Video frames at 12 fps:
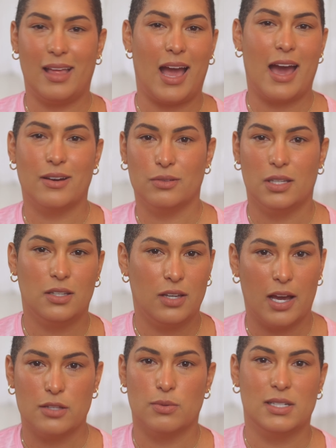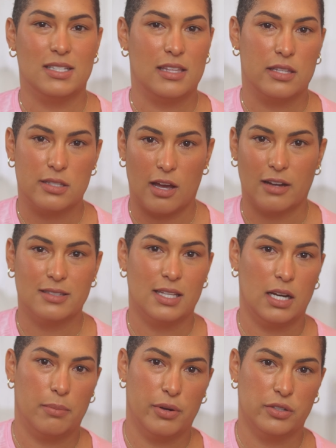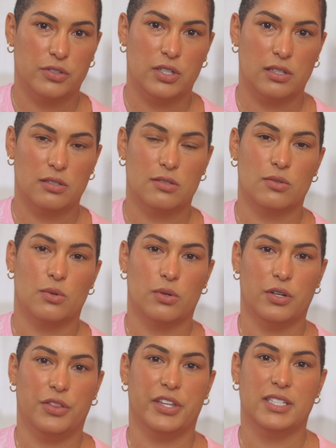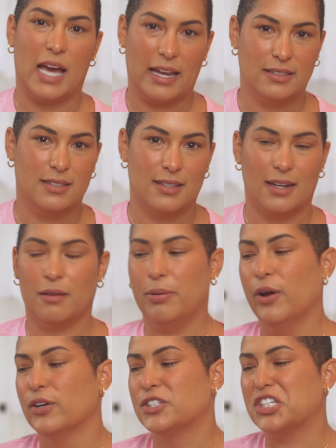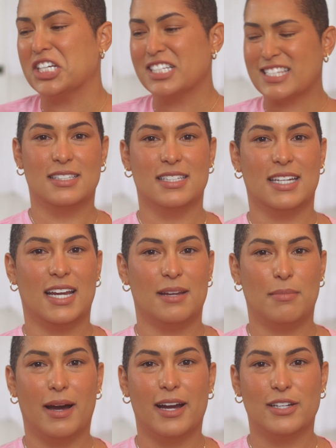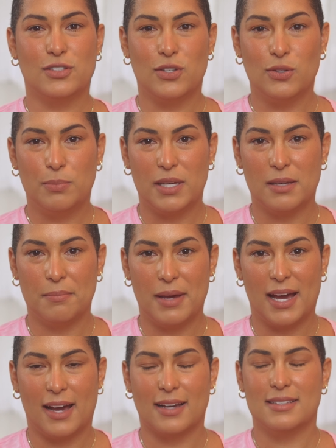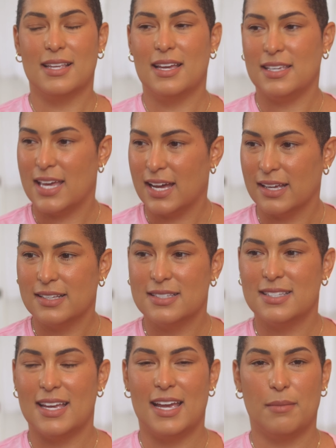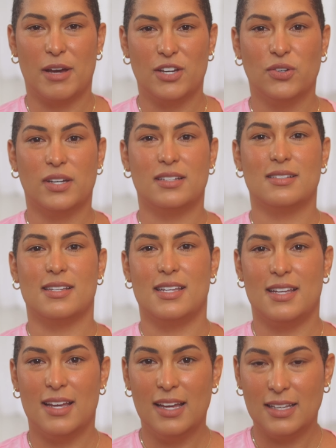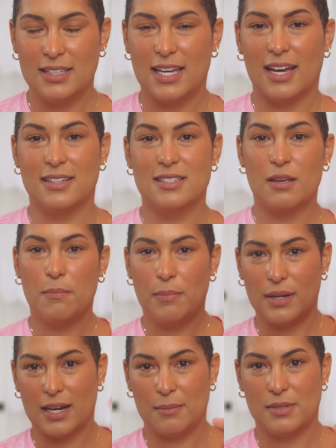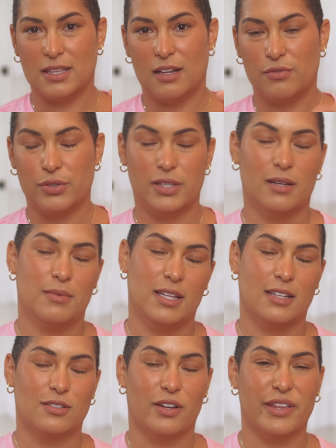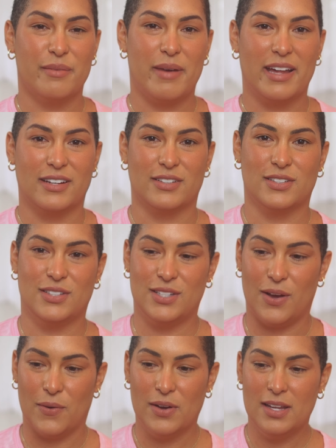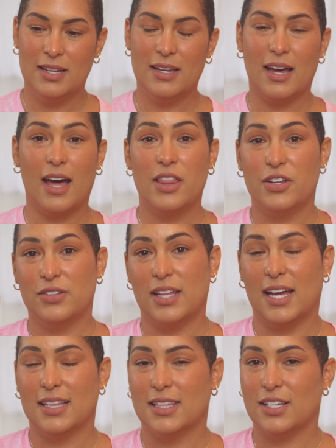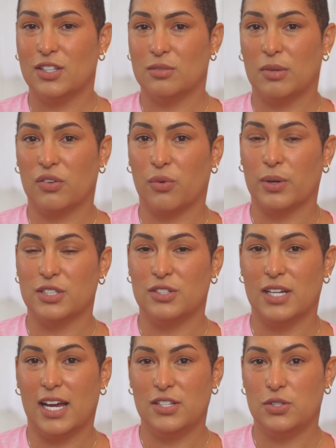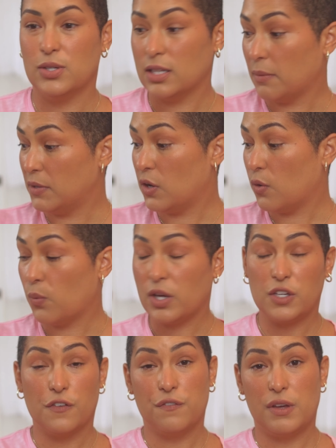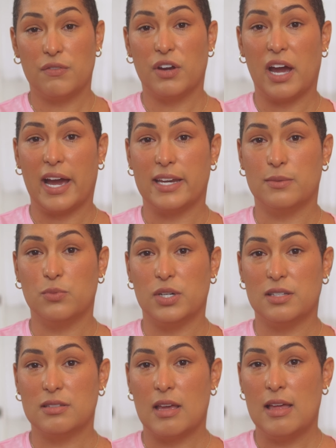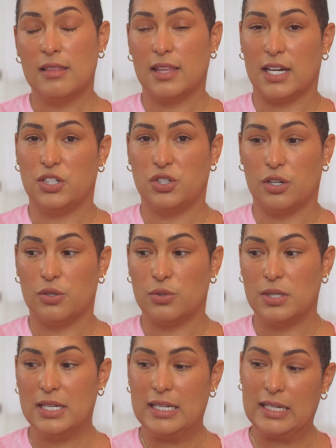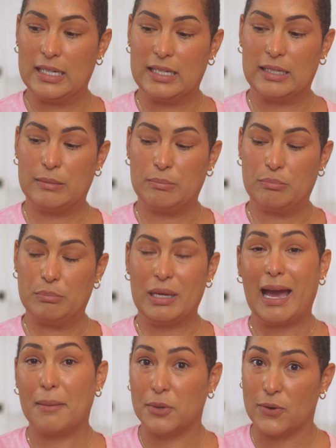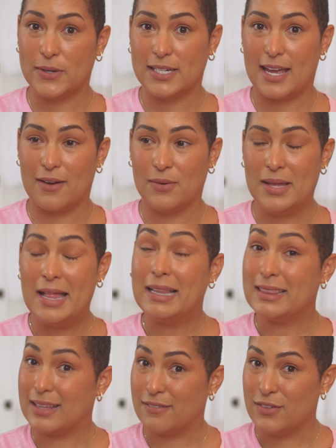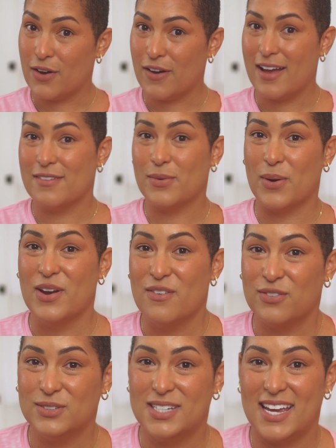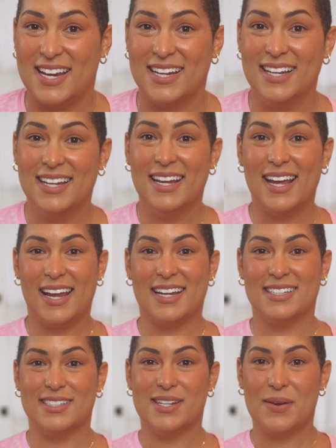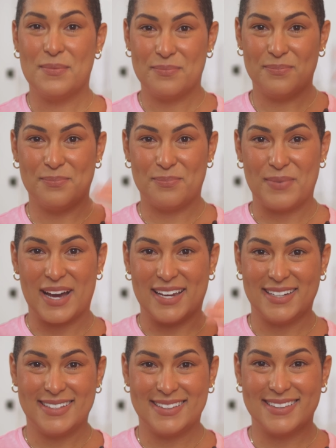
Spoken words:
I don't think you guys want to see the socks that I purchased or the tights that I purchased. Did I buy 2 pink bags? Yes. Am I crazy? Yes, but I'm in love with them and that's all that matters. So other than that, thank you so much for watching, you guys. You can let me know what your favorite item was that I showed, but I'm going now. Love y'all. Have a wonderful day and bye.